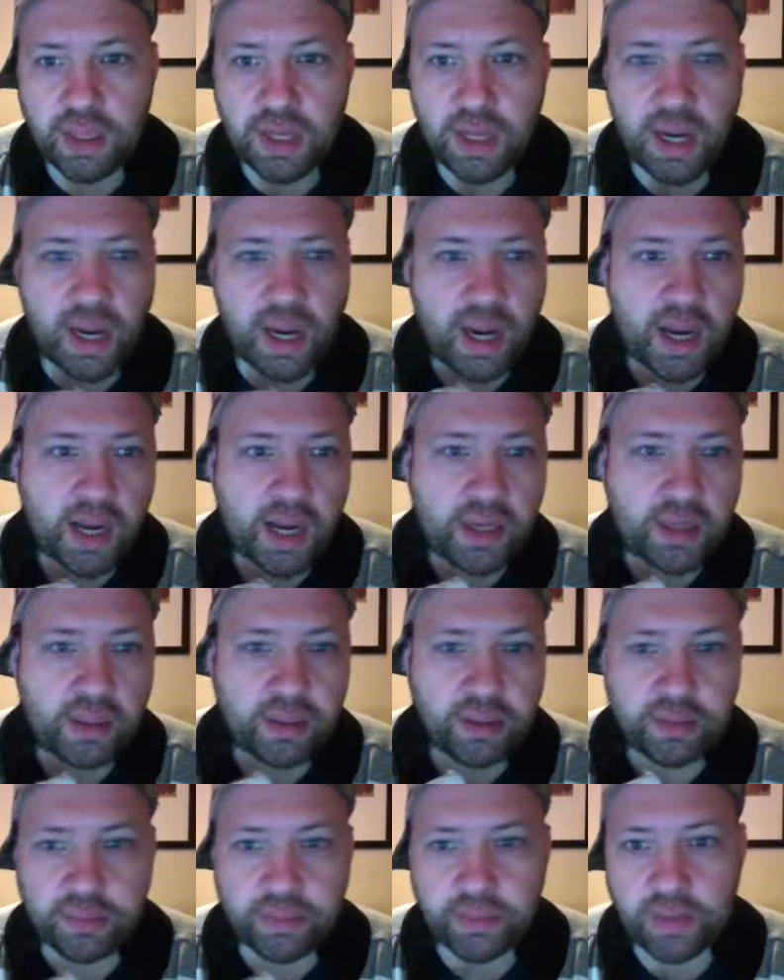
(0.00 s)
I
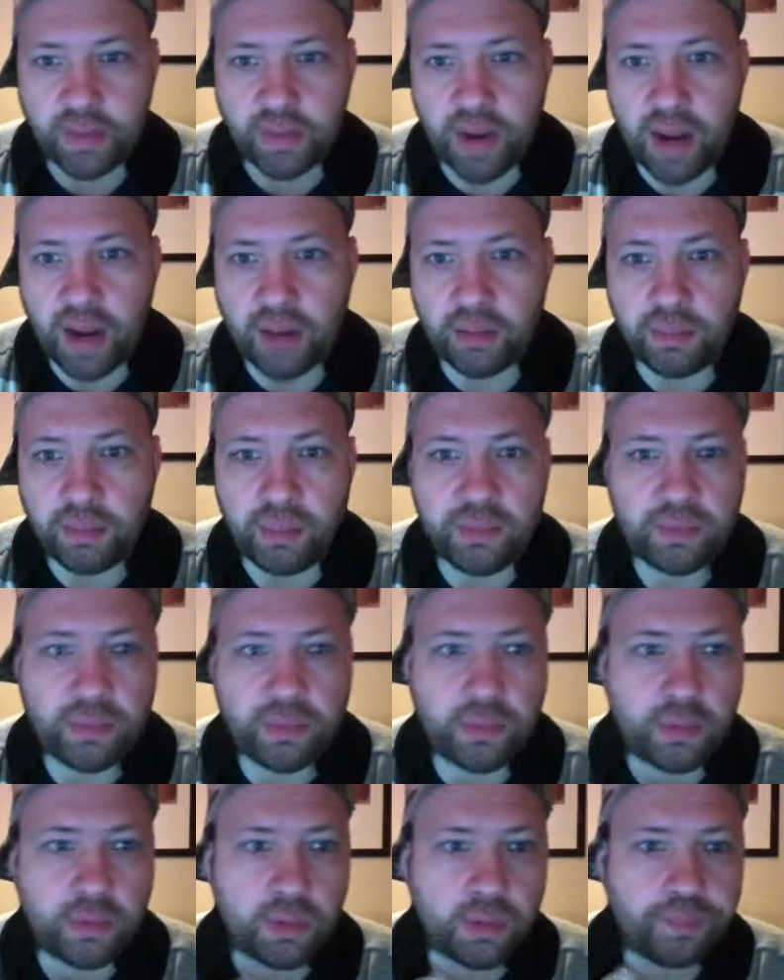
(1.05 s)
drawn
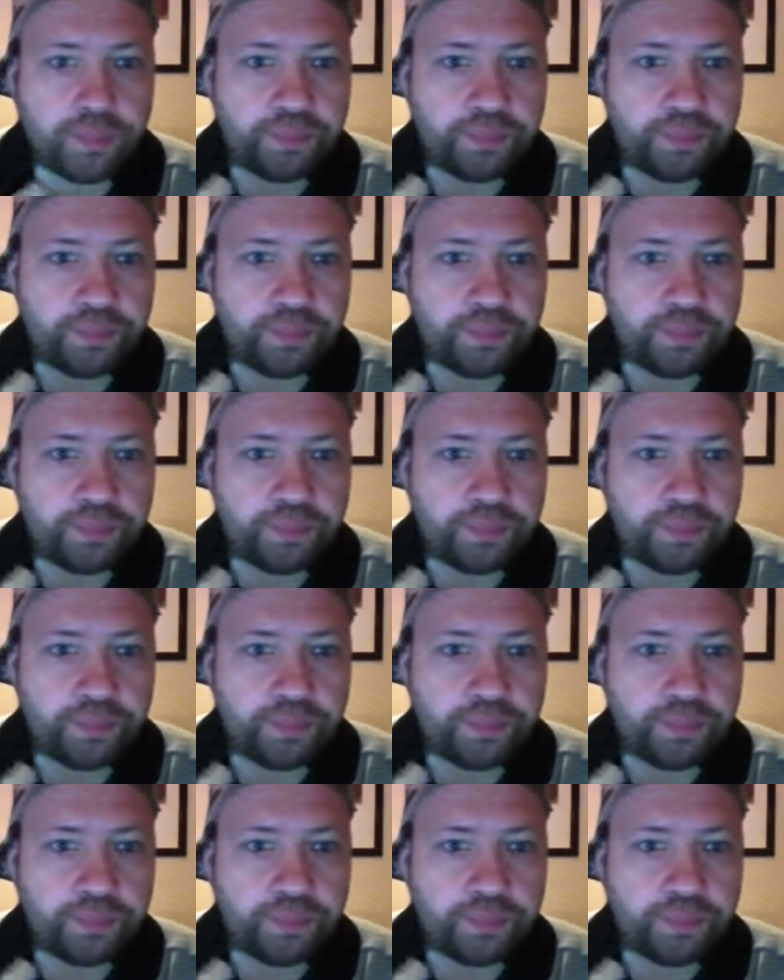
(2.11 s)
before